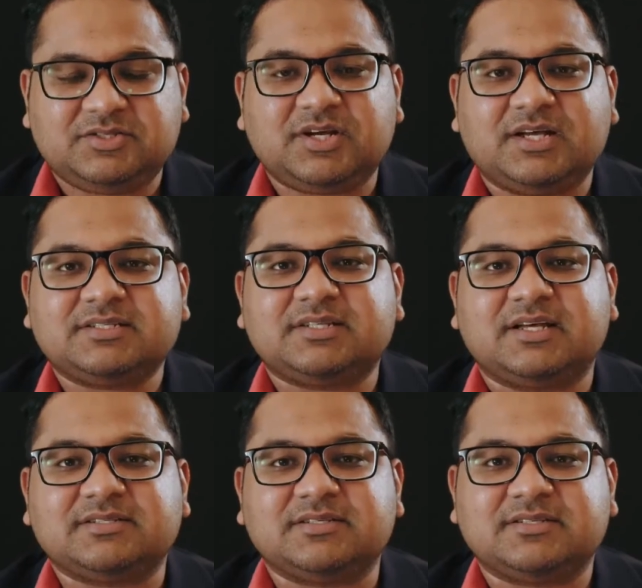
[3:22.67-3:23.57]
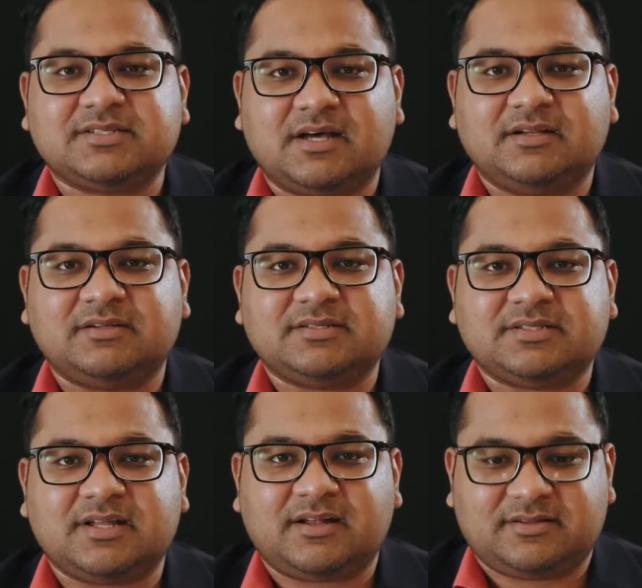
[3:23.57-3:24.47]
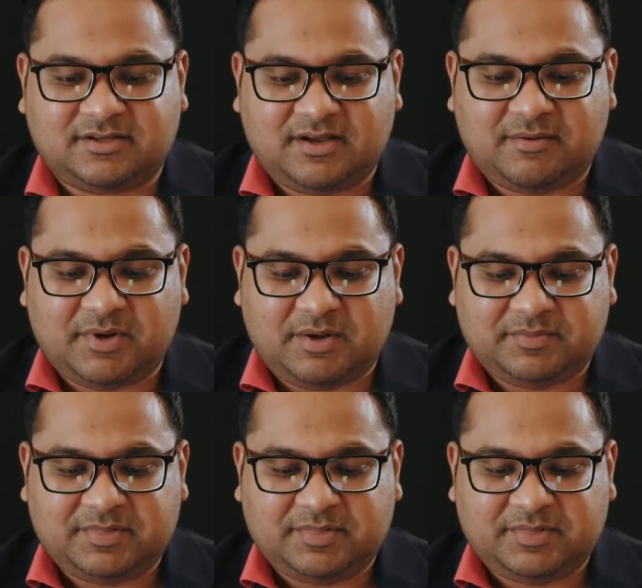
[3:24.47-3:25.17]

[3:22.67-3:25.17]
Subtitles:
just as the sun started to come up.